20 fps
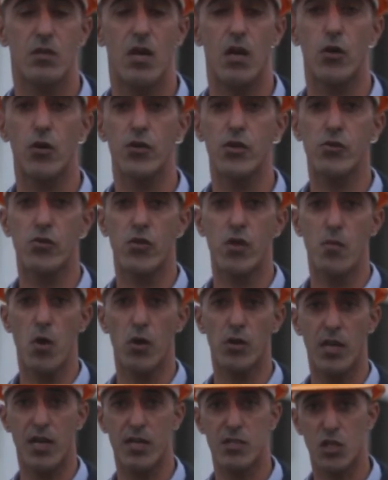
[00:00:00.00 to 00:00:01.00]
according to the
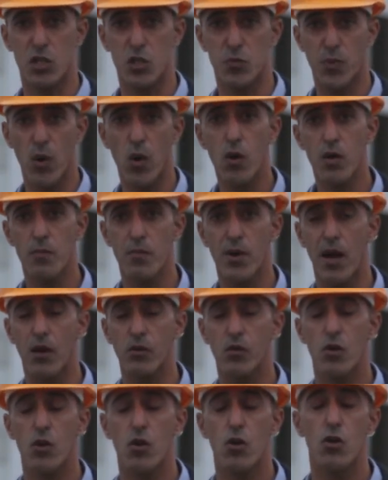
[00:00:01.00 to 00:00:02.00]
model I just spoke
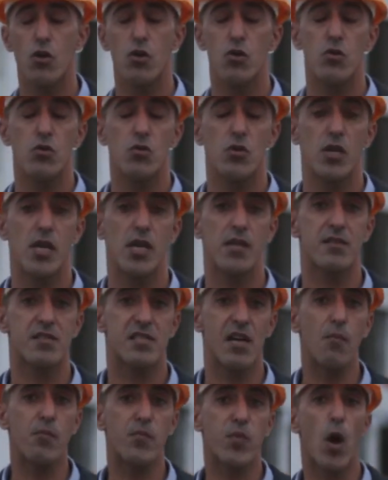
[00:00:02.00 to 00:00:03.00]
about, in
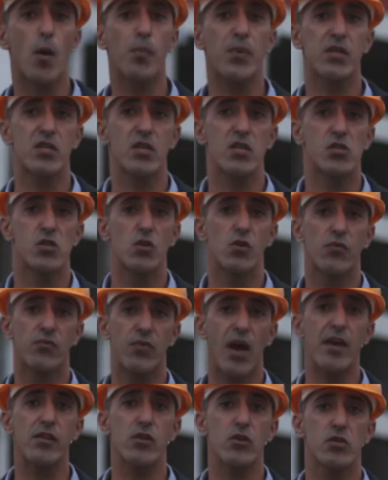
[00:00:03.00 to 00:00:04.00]
some properties you'll
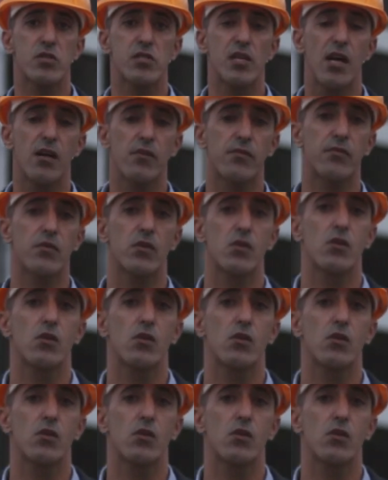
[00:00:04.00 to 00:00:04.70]
find yourself